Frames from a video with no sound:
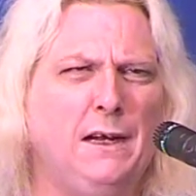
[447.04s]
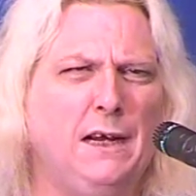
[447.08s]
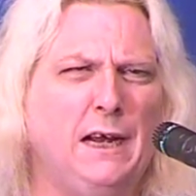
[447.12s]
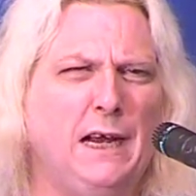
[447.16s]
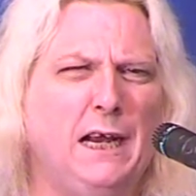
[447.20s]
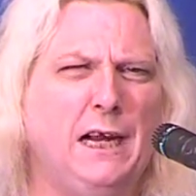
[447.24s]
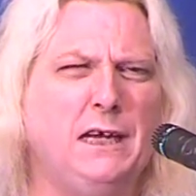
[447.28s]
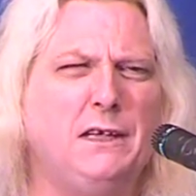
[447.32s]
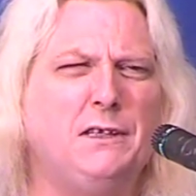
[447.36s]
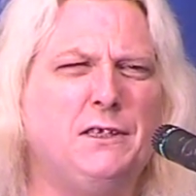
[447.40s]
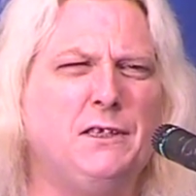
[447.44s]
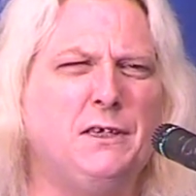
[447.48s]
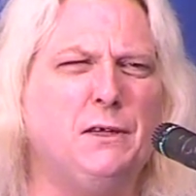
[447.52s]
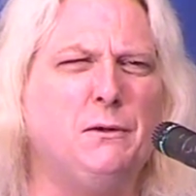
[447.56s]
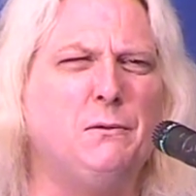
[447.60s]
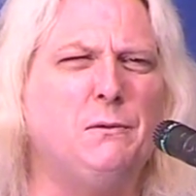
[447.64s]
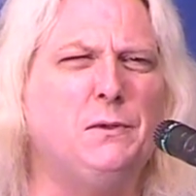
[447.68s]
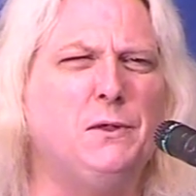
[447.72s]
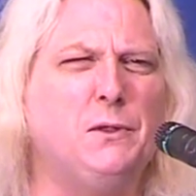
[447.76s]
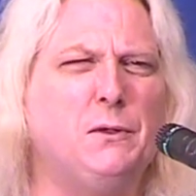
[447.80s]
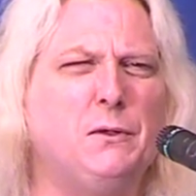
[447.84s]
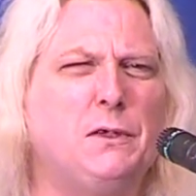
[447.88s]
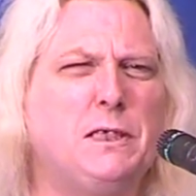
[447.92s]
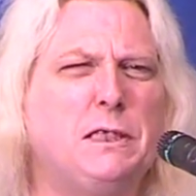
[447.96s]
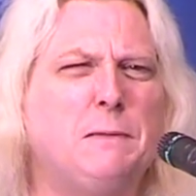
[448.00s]
and so
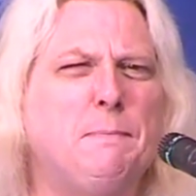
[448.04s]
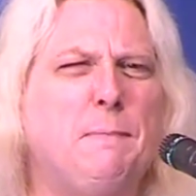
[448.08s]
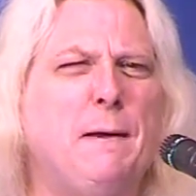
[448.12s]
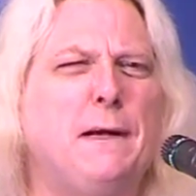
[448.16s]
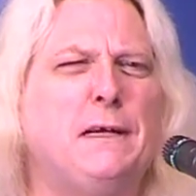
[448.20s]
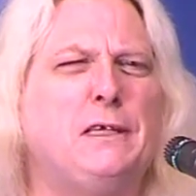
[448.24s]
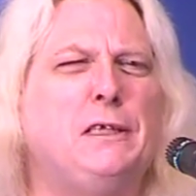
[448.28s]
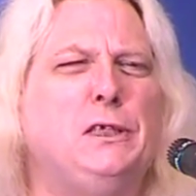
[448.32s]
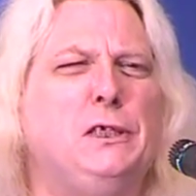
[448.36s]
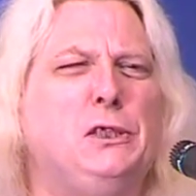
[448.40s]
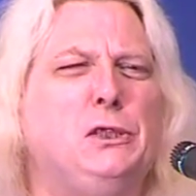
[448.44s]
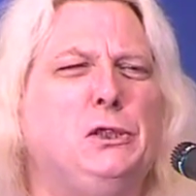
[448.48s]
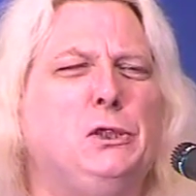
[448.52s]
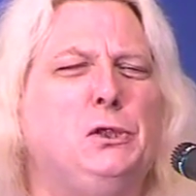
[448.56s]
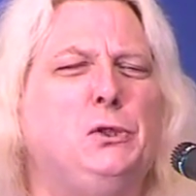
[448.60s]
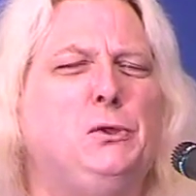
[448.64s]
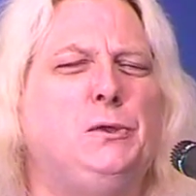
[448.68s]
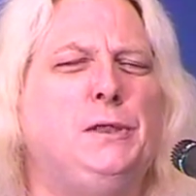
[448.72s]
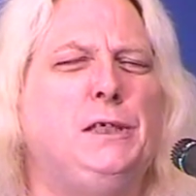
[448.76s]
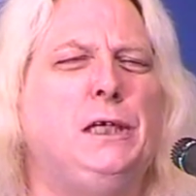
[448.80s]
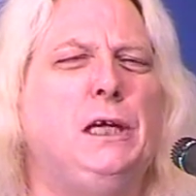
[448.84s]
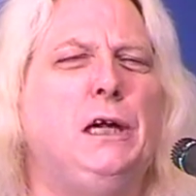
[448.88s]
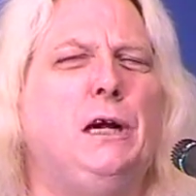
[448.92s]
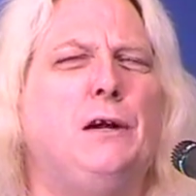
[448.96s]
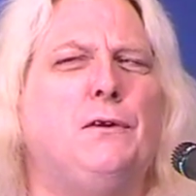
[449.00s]
you're expected to
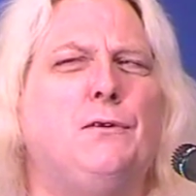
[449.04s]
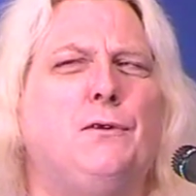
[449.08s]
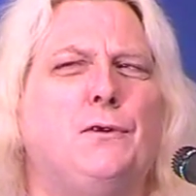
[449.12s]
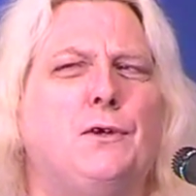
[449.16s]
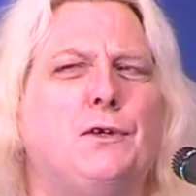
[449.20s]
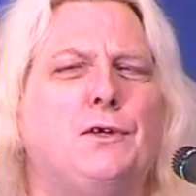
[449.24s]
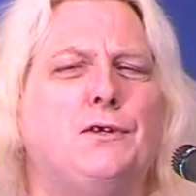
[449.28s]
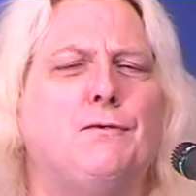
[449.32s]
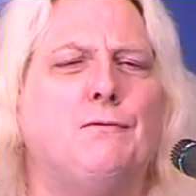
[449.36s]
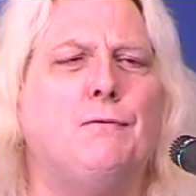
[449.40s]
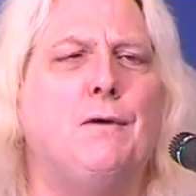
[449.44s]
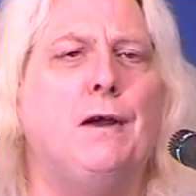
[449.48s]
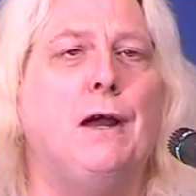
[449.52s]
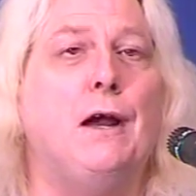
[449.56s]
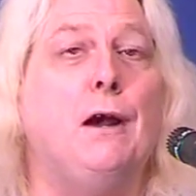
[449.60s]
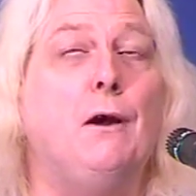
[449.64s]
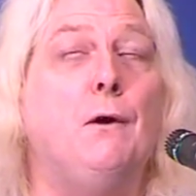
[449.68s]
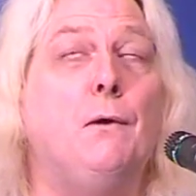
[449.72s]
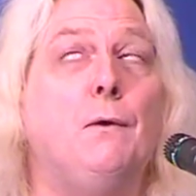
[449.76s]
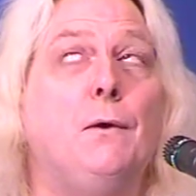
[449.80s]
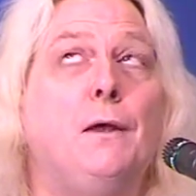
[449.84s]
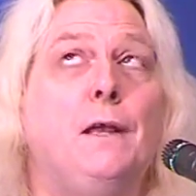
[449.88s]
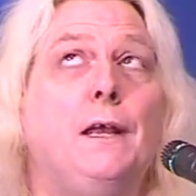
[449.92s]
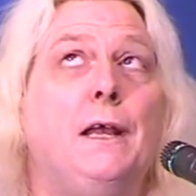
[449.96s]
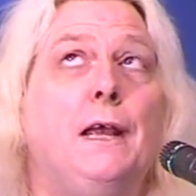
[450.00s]
treat others
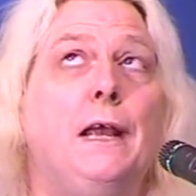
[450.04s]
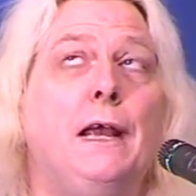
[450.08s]
well,